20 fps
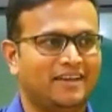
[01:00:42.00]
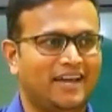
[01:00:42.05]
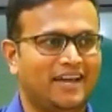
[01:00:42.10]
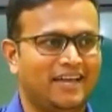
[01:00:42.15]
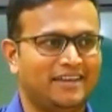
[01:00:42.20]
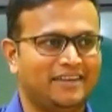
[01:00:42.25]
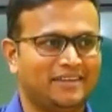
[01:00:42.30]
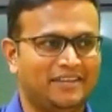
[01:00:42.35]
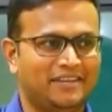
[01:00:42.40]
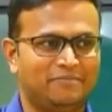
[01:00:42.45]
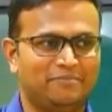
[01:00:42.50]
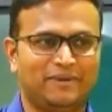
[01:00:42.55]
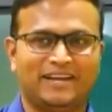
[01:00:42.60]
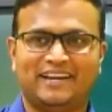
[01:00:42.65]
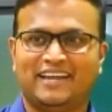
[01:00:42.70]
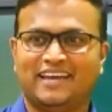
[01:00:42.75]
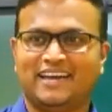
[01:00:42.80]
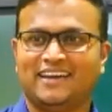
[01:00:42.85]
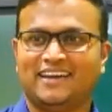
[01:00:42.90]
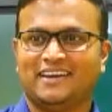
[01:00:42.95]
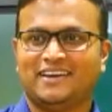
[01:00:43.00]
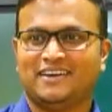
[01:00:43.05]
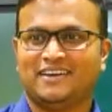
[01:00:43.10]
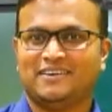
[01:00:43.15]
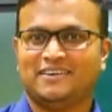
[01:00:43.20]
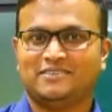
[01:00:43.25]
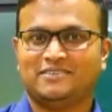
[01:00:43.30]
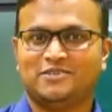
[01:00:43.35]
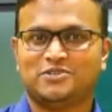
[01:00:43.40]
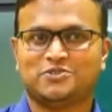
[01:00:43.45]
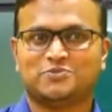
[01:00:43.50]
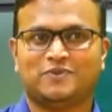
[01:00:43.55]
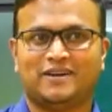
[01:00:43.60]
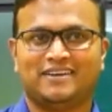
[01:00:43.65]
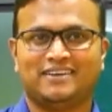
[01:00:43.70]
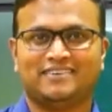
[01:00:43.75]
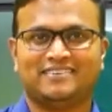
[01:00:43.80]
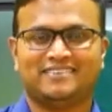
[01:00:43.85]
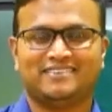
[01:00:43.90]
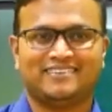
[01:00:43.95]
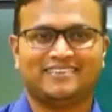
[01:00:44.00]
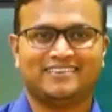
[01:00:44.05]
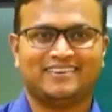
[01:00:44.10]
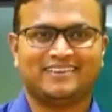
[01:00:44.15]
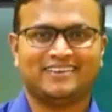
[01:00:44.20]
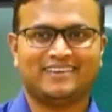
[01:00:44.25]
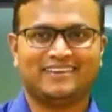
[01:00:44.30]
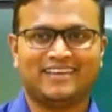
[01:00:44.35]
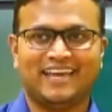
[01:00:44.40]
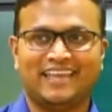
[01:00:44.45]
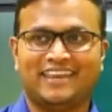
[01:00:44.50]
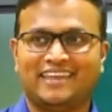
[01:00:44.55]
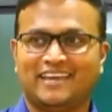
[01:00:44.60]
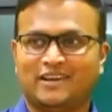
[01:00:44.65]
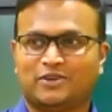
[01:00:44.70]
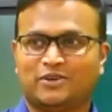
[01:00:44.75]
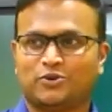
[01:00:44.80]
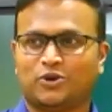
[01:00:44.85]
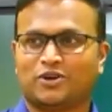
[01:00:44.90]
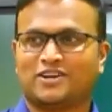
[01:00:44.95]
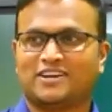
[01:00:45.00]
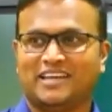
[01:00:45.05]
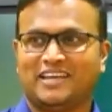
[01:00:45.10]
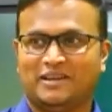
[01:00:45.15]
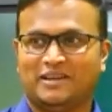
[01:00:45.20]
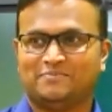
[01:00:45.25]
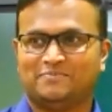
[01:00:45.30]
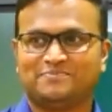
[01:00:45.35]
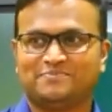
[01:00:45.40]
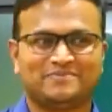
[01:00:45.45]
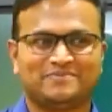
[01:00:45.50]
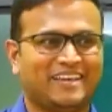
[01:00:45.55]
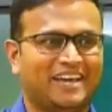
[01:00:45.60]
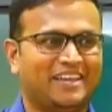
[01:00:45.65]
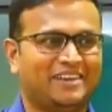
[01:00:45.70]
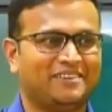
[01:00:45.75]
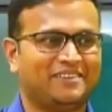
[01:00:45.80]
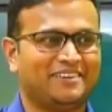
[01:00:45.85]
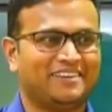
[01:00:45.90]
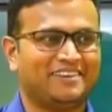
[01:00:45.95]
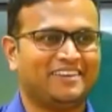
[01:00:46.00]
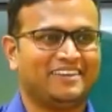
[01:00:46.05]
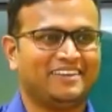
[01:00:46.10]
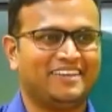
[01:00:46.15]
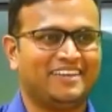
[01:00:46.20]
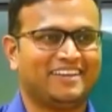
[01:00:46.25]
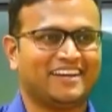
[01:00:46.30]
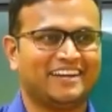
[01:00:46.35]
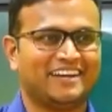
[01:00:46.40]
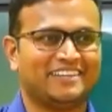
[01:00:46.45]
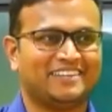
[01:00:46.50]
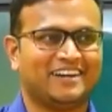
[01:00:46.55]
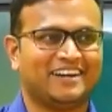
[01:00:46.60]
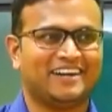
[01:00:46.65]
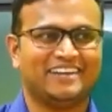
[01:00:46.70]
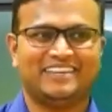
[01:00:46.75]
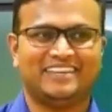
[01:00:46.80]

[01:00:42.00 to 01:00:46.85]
and he made this one, gharial, crocodile, and he cut